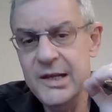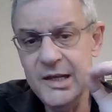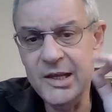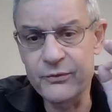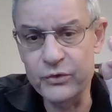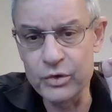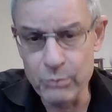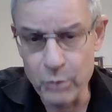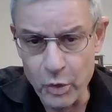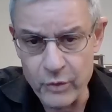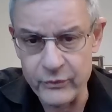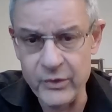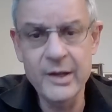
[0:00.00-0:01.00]
If you
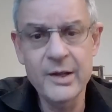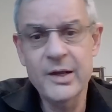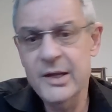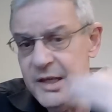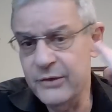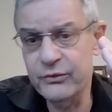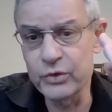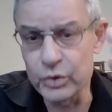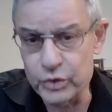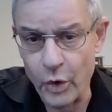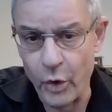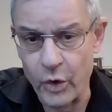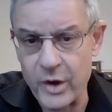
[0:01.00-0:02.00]
move, if you
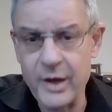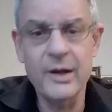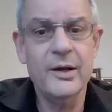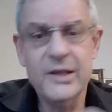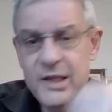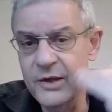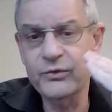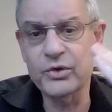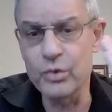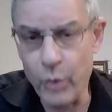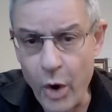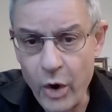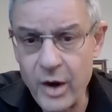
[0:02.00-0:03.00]
talk, if
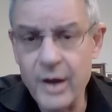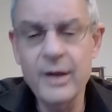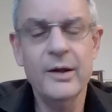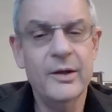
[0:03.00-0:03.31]
you walk,